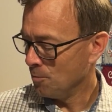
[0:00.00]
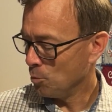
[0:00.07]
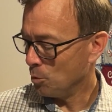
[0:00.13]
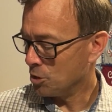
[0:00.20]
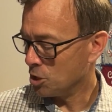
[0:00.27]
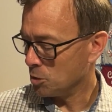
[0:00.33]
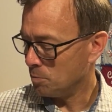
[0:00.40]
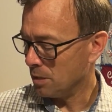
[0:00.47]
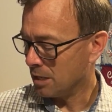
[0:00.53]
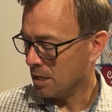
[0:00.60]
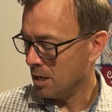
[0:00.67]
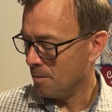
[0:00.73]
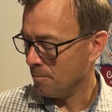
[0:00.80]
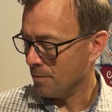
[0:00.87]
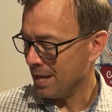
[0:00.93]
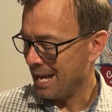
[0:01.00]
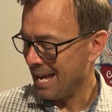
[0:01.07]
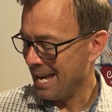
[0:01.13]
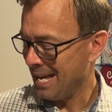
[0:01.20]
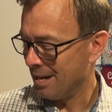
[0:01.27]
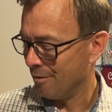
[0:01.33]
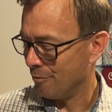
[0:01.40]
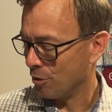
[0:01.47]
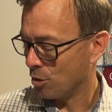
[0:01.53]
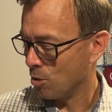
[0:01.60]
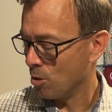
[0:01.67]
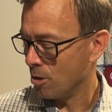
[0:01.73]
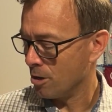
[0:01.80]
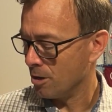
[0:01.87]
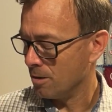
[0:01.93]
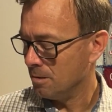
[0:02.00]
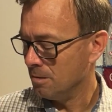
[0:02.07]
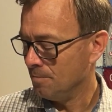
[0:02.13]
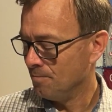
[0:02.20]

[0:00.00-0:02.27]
which has become the head of the corner.